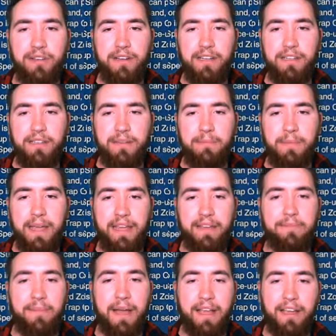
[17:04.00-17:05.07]
going to make
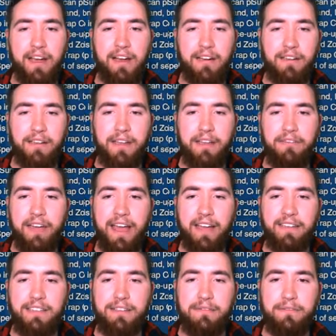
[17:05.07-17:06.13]
my Conclave
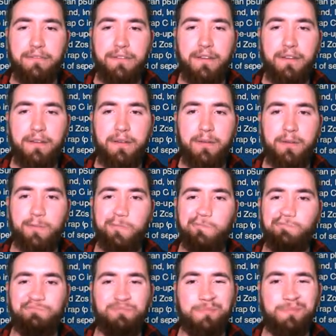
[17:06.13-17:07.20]
active.
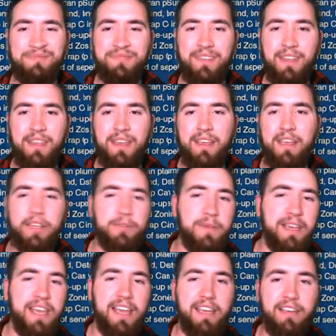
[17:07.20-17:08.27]
Because we
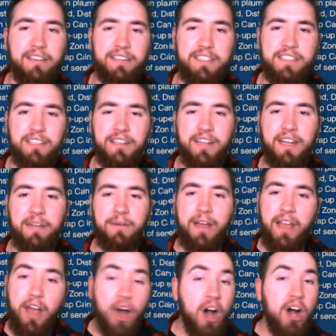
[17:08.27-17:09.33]
can't kill this turn anyway.
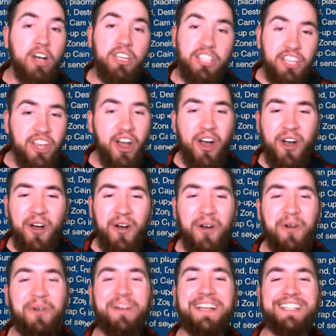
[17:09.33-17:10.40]

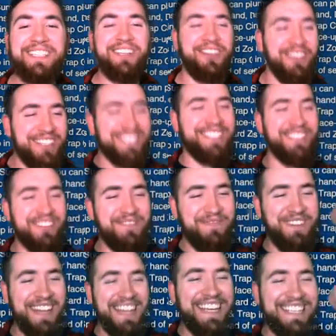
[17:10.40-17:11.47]
Yo! It's Crystal
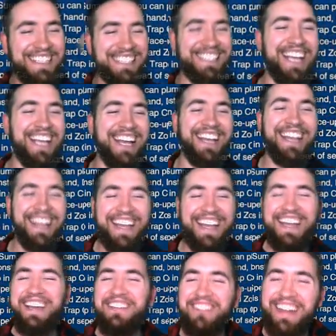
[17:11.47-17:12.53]
Beast!
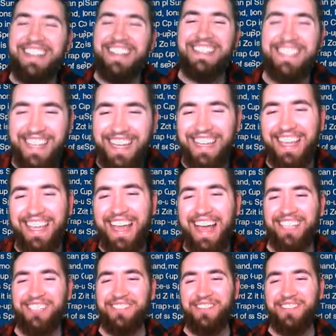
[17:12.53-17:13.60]
But it's like
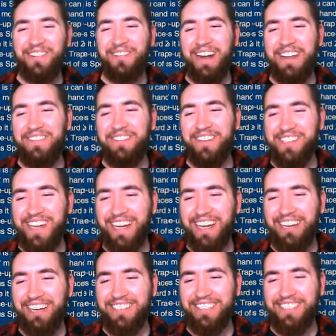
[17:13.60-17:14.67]
actual Rainbow
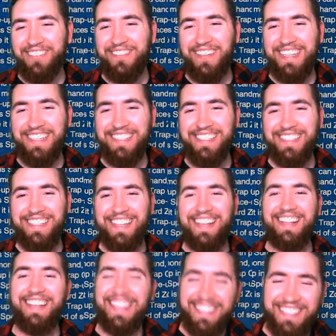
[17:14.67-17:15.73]
Dragon Crystal Beast.
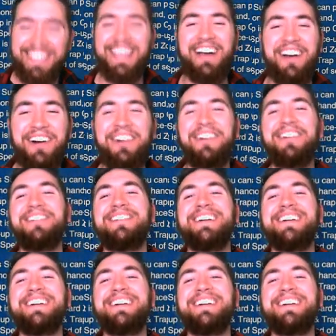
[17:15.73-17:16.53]
Let's go!